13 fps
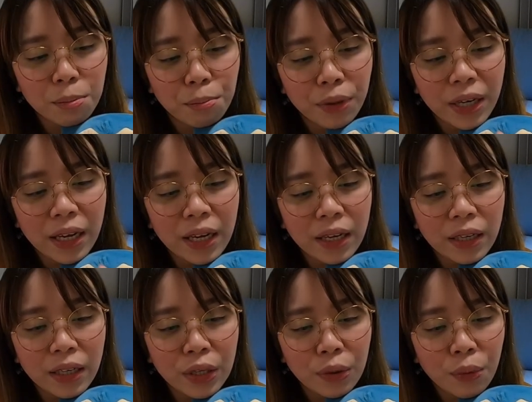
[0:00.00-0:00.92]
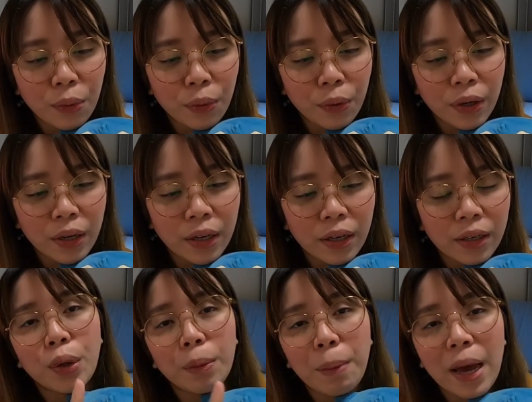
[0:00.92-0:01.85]
Bring your
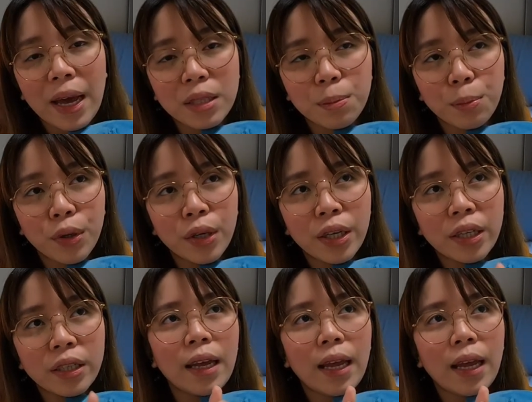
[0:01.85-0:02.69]
passport